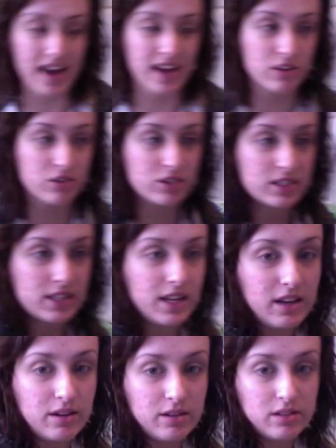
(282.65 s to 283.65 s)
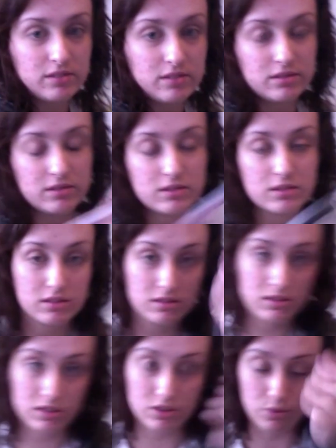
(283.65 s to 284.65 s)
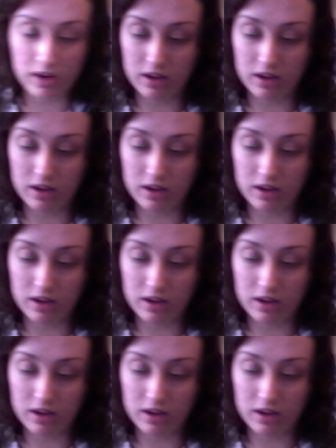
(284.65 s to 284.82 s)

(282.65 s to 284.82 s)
and you just like swing